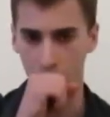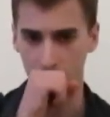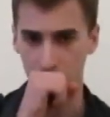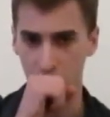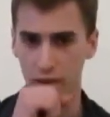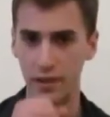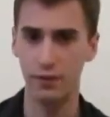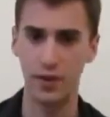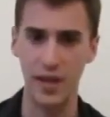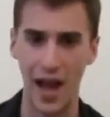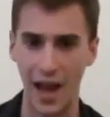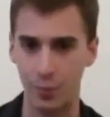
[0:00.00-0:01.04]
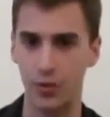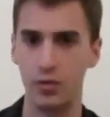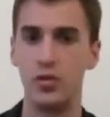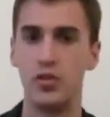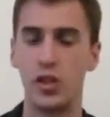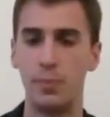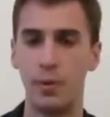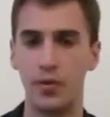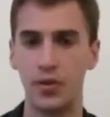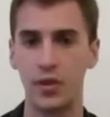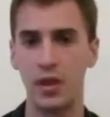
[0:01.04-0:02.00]
If you're looking for the absolute
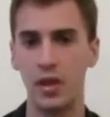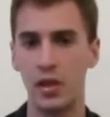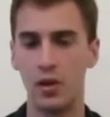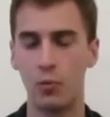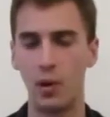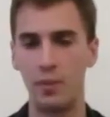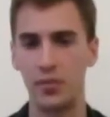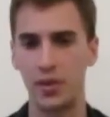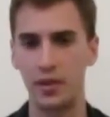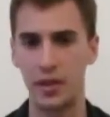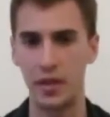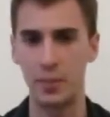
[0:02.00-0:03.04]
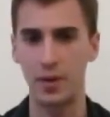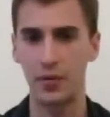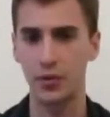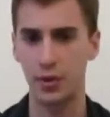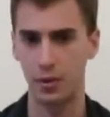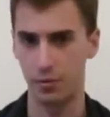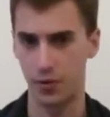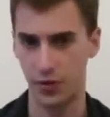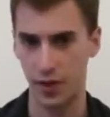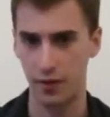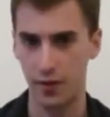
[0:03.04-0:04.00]
cheapest way of sending emails, go for
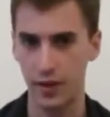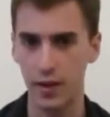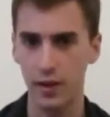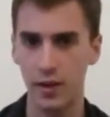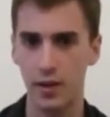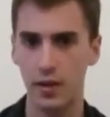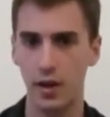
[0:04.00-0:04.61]
Sendy.